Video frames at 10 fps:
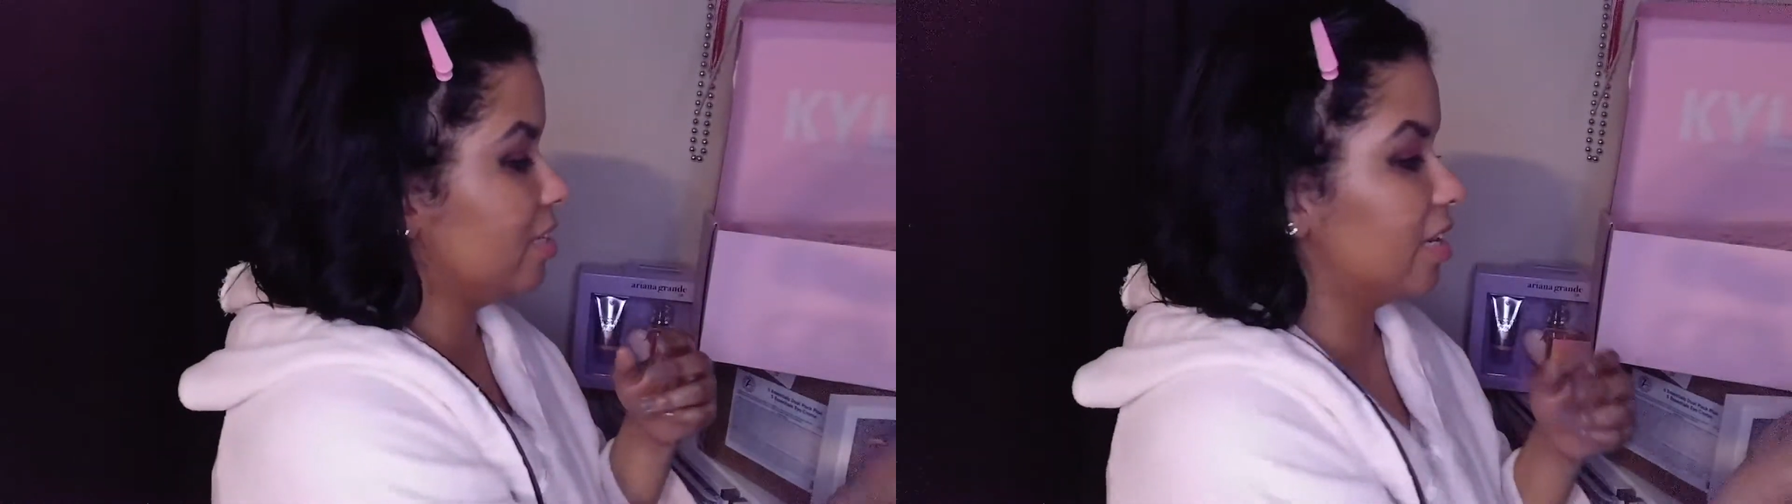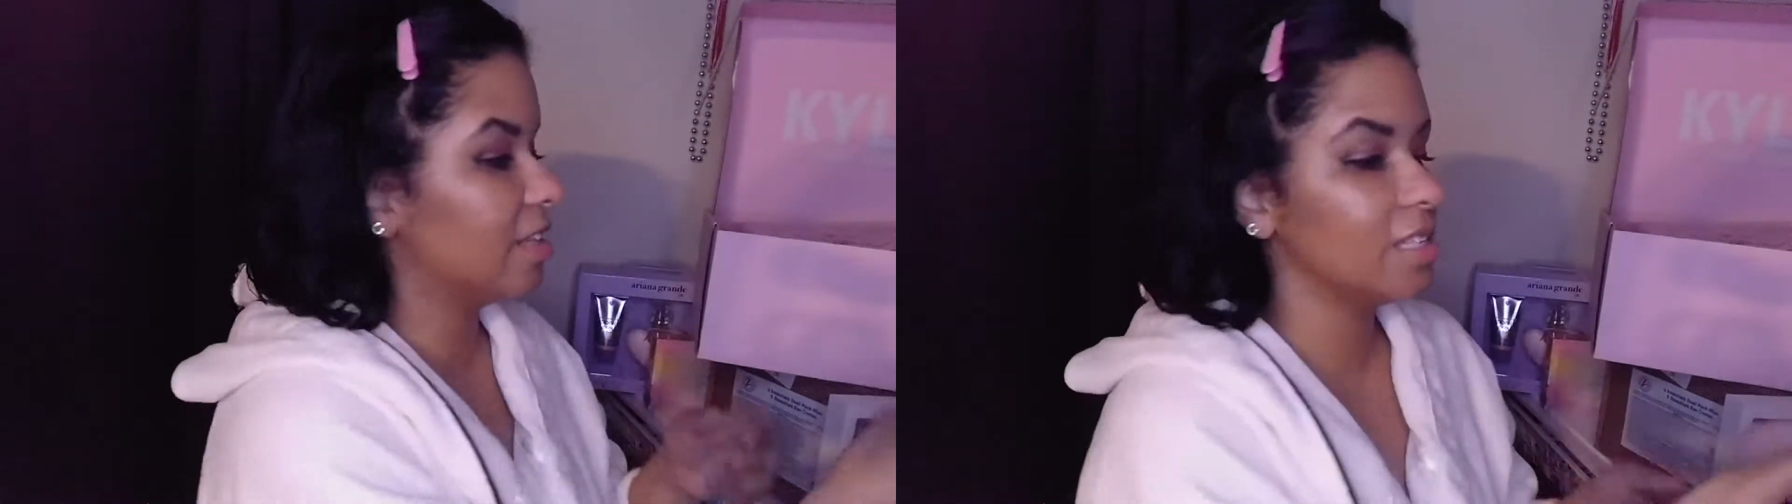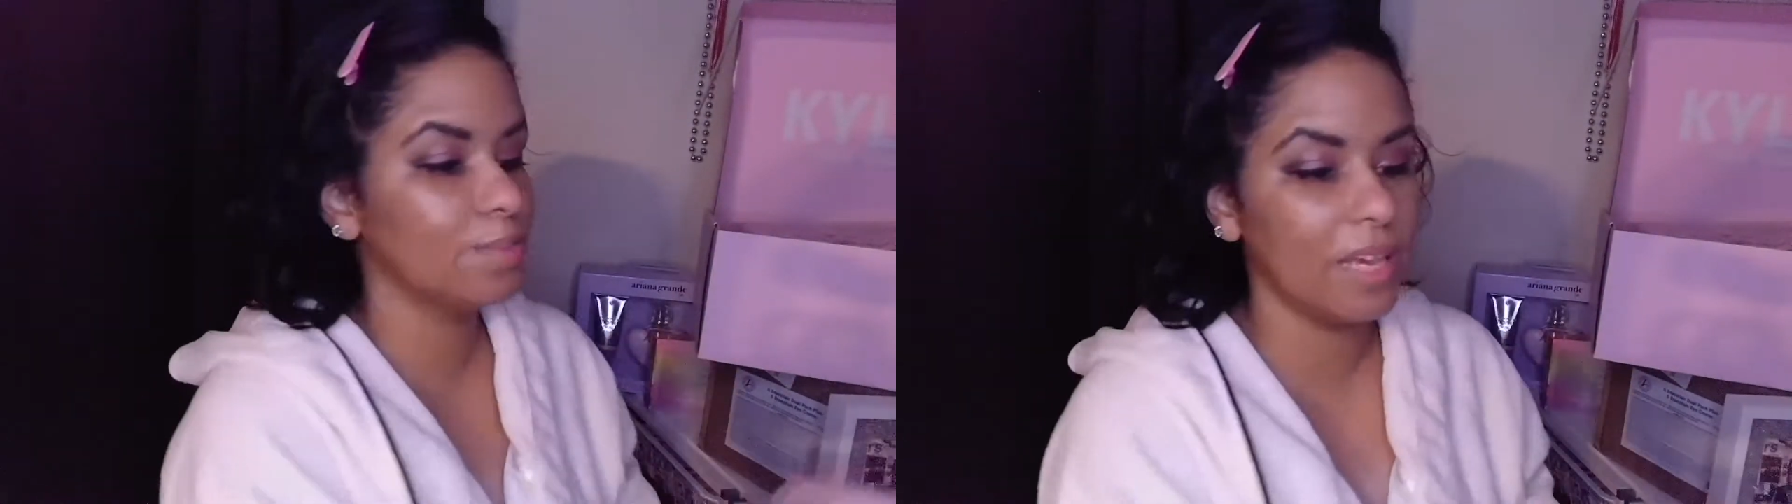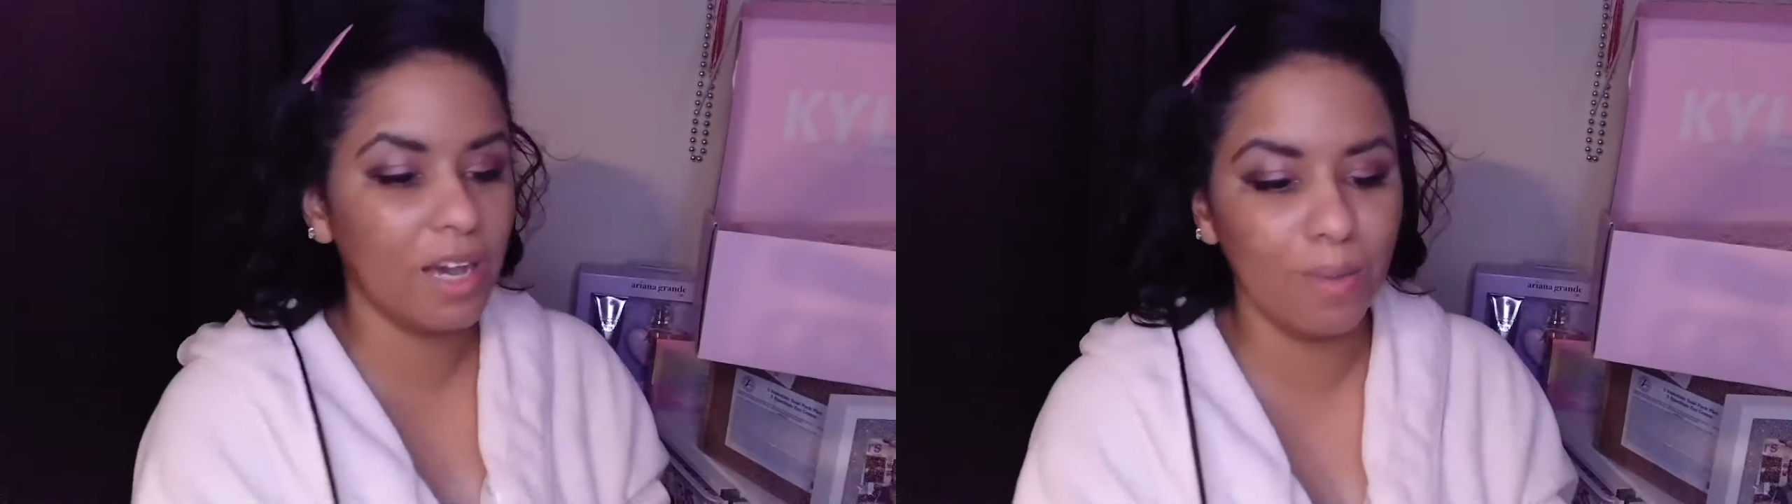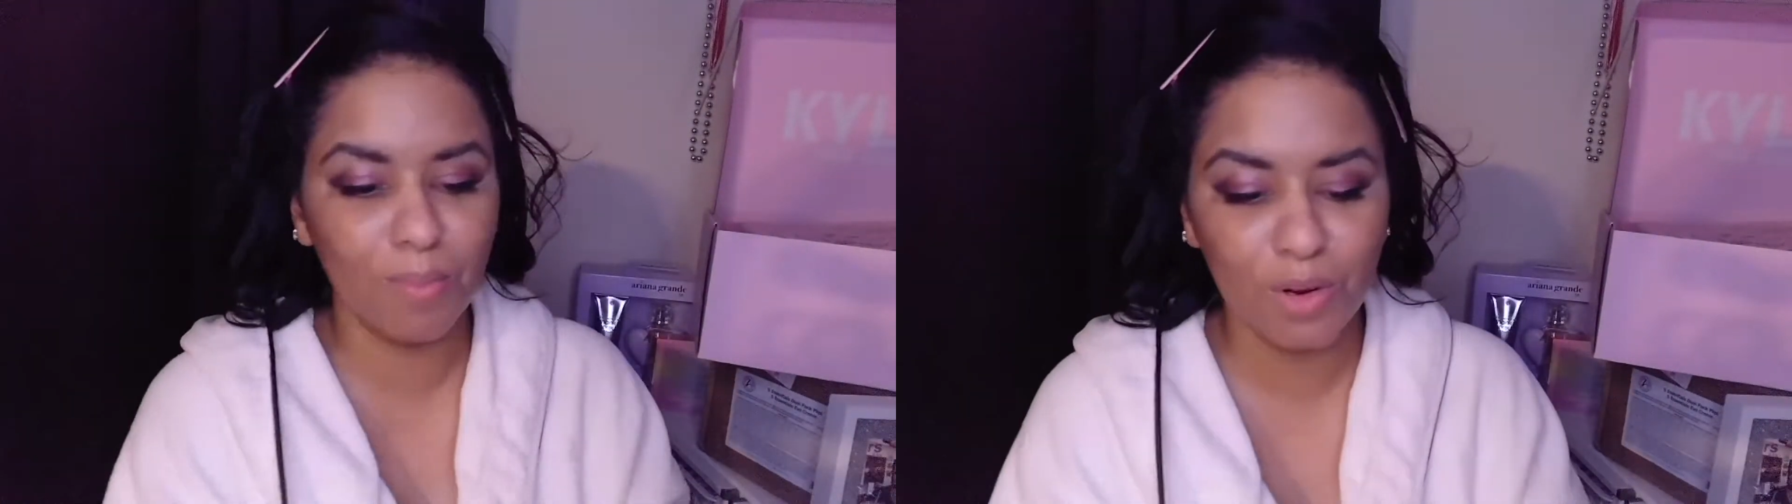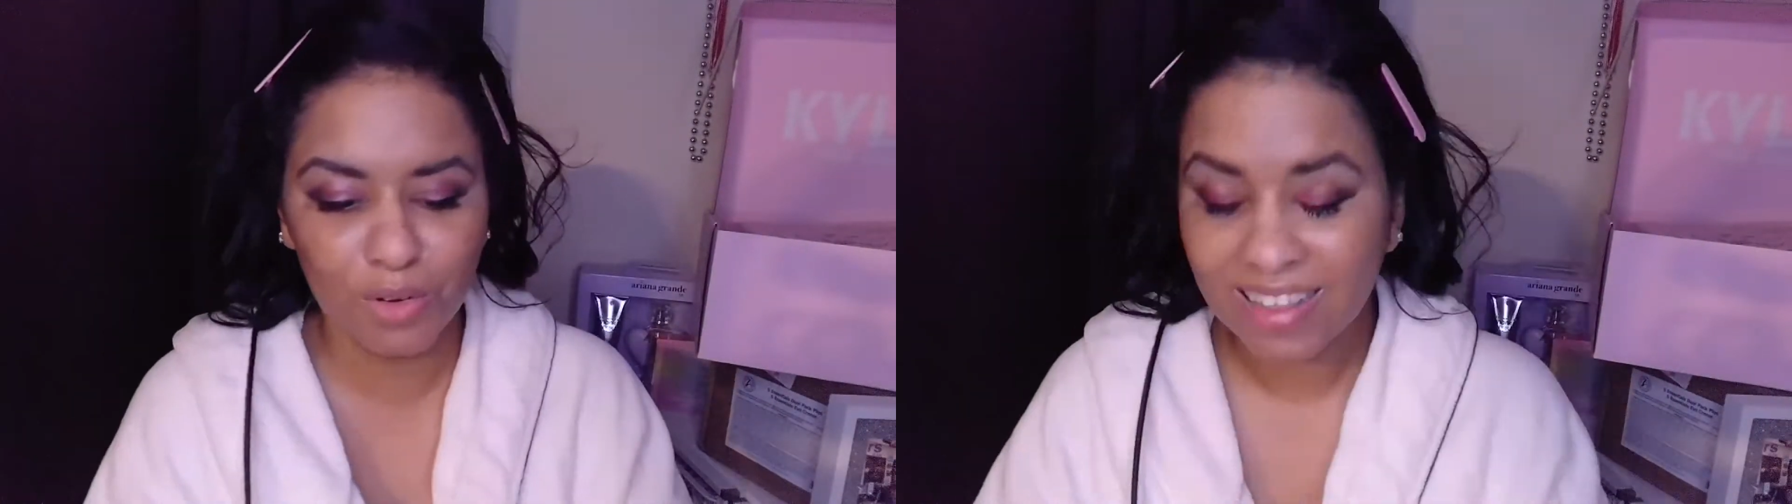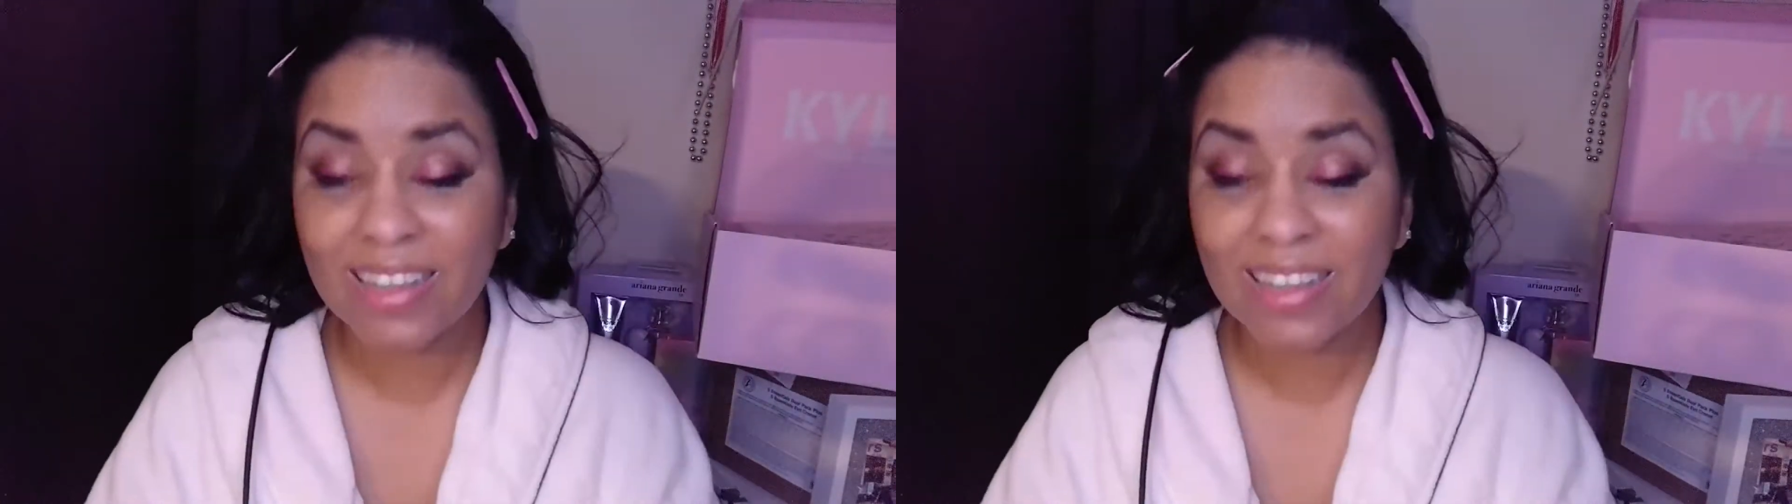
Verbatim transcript: none of this makeup moved.